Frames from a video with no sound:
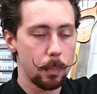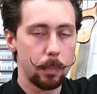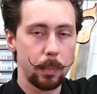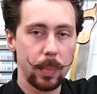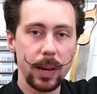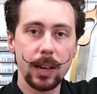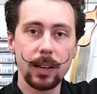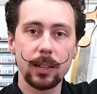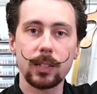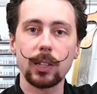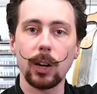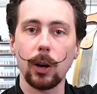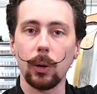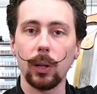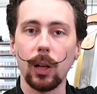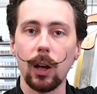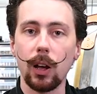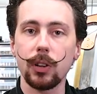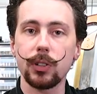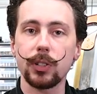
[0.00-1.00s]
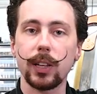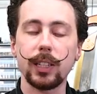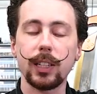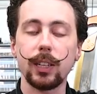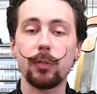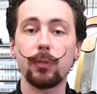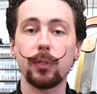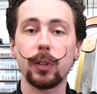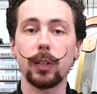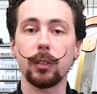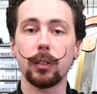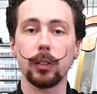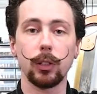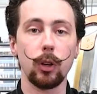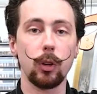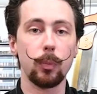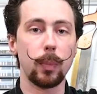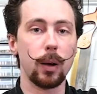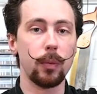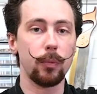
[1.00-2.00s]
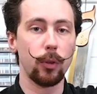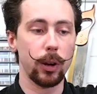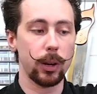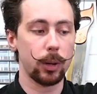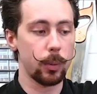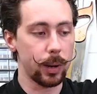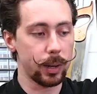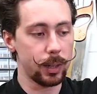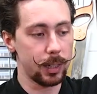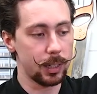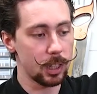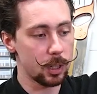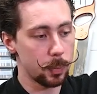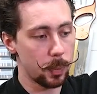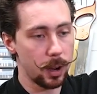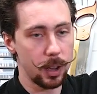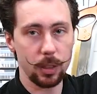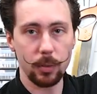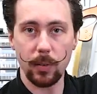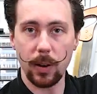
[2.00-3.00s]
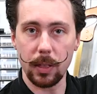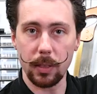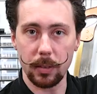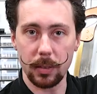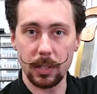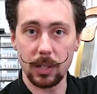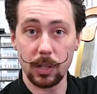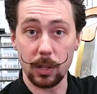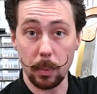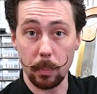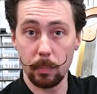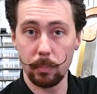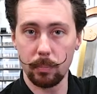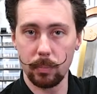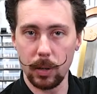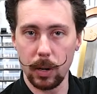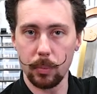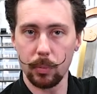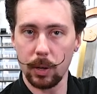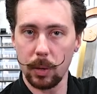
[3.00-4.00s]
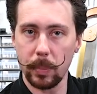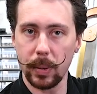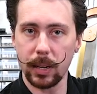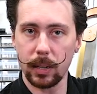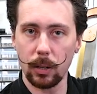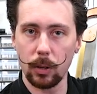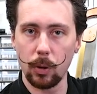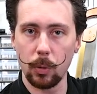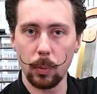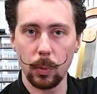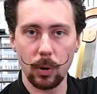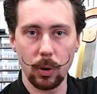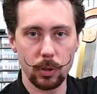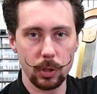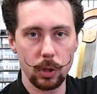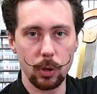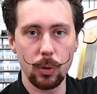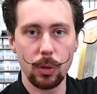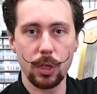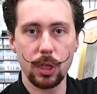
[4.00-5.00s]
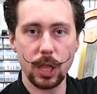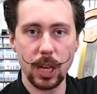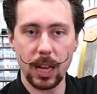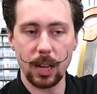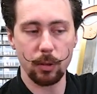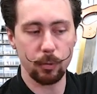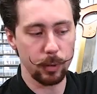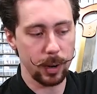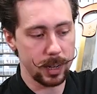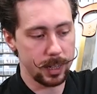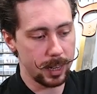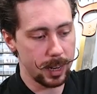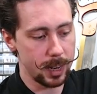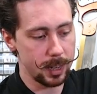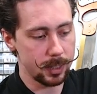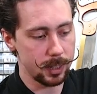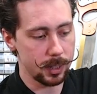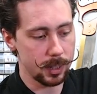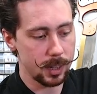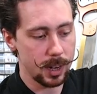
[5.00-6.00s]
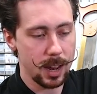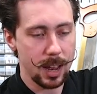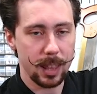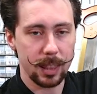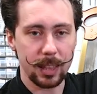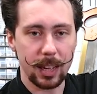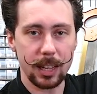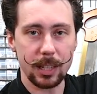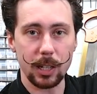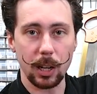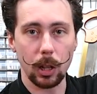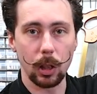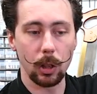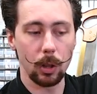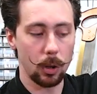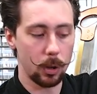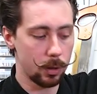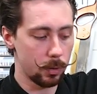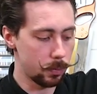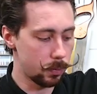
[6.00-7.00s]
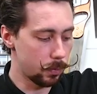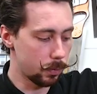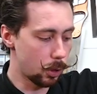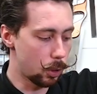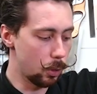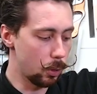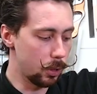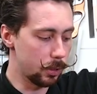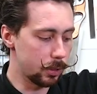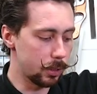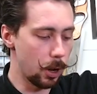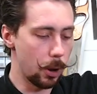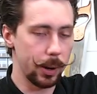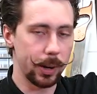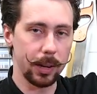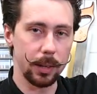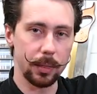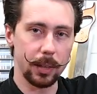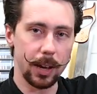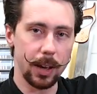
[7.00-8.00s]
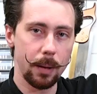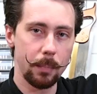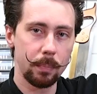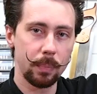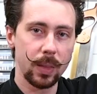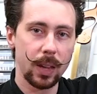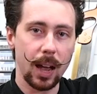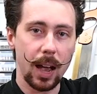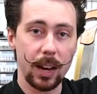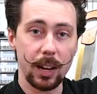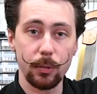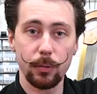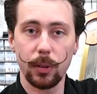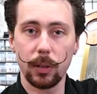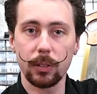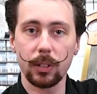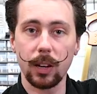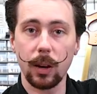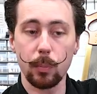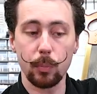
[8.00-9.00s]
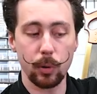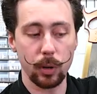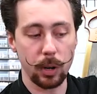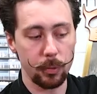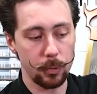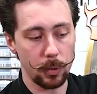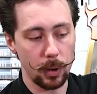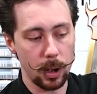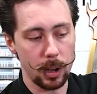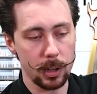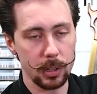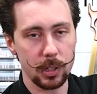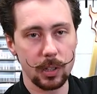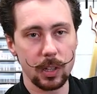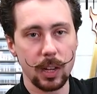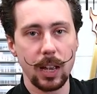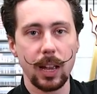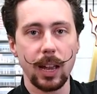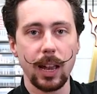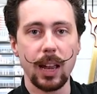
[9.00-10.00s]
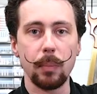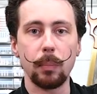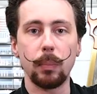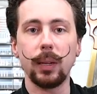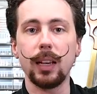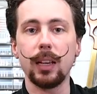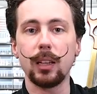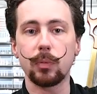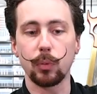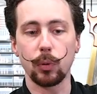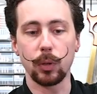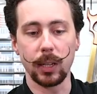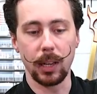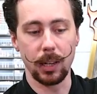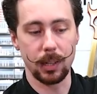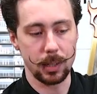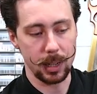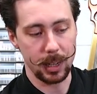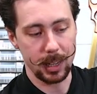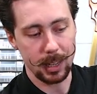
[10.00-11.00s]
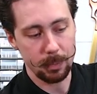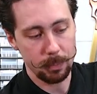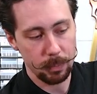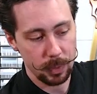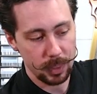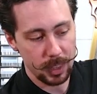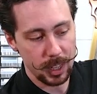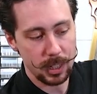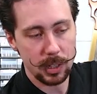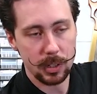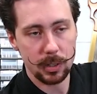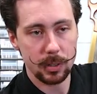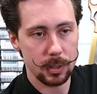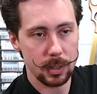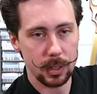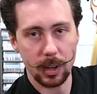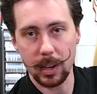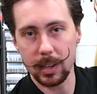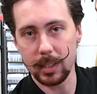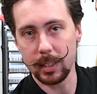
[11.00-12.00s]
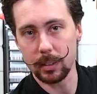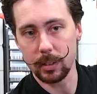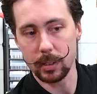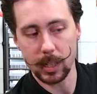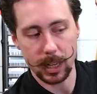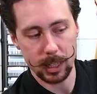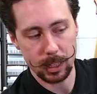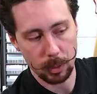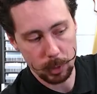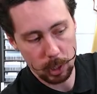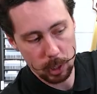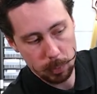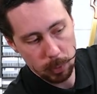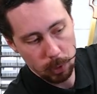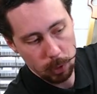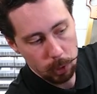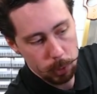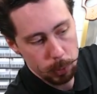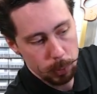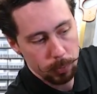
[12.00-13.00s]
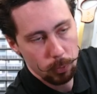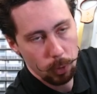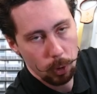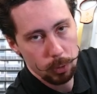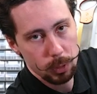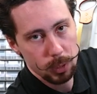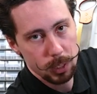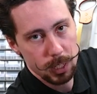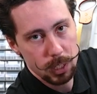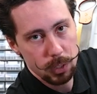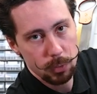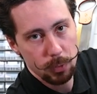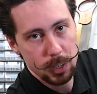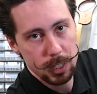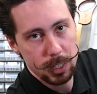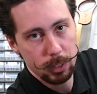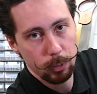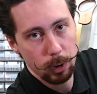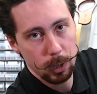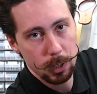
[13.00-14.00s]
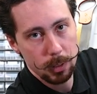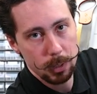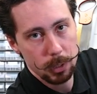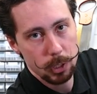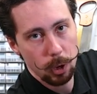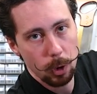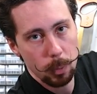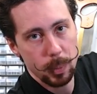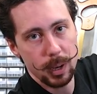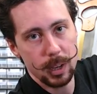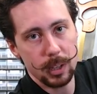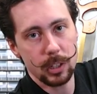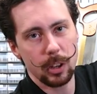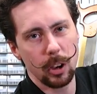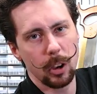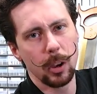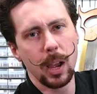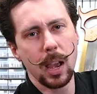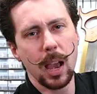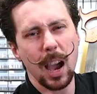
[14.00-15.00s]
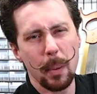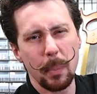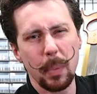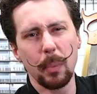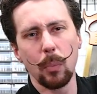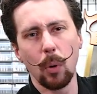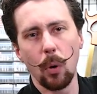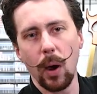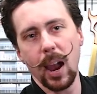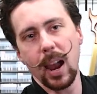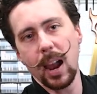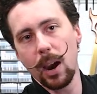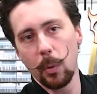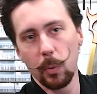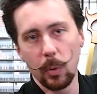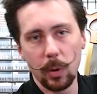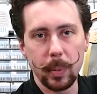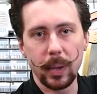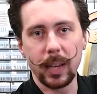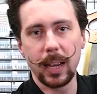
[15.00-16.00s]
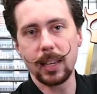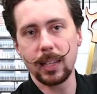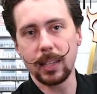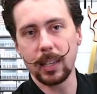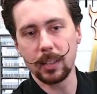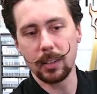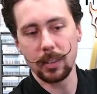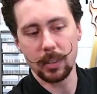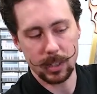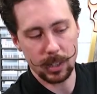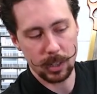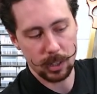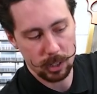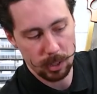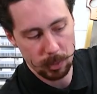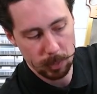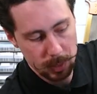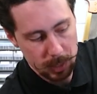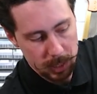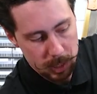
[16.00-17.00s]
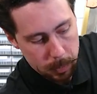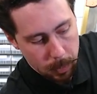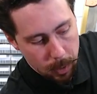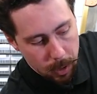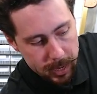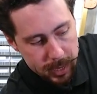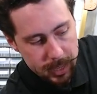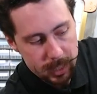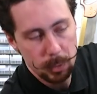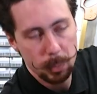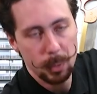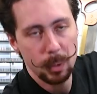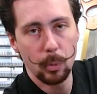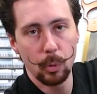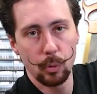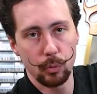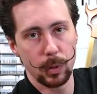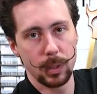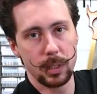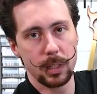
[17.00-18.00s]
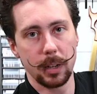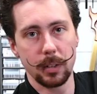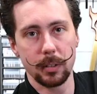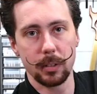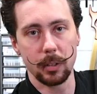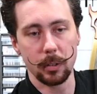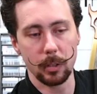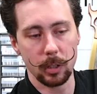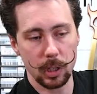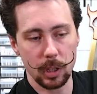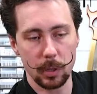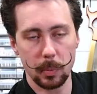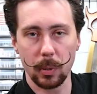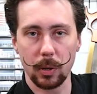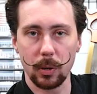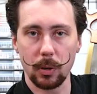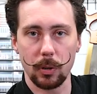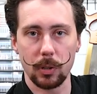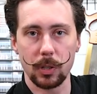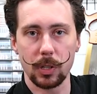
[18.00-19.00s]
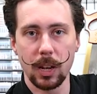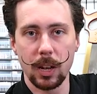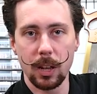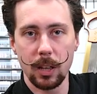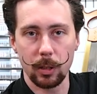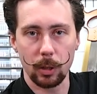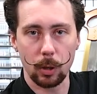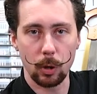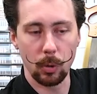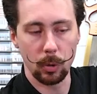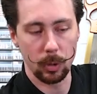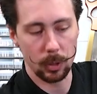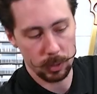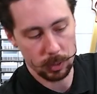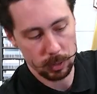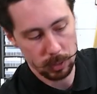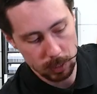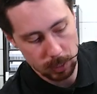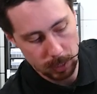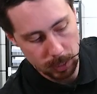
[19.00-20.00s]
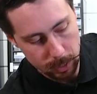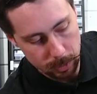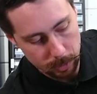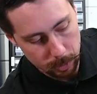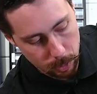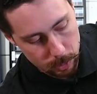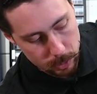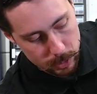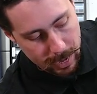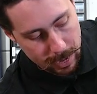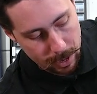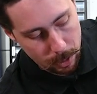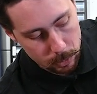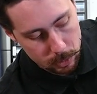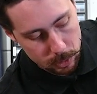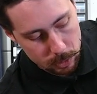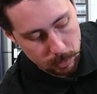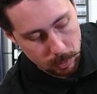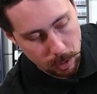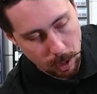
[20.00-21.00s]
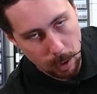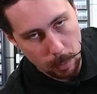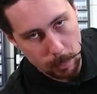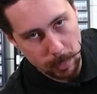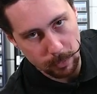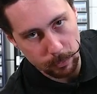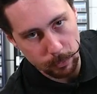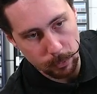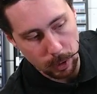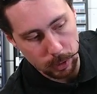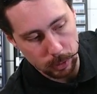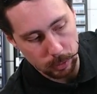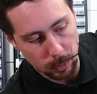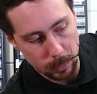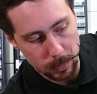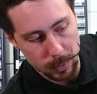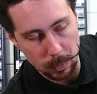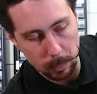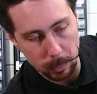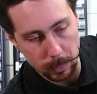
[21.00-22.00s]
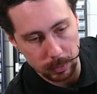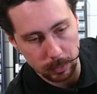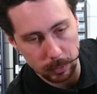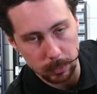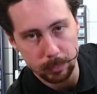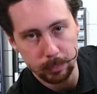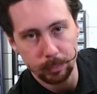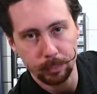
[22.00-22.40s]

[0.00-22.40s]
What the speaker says: Being so large, they did fill the loop up very quickly, despite the fact that this is a pretty big loop. We've got 2 thick radiators. That's a lot of coolant going in there. And it filled it up pretty fast. It bleeds pretty easily. This isn't an ideal setup just because we've got this fitting right at the top here, so a bit more air will be getting into the system, and this part here is a bit more redundant just because the coolant goes out a bit further up in the middle.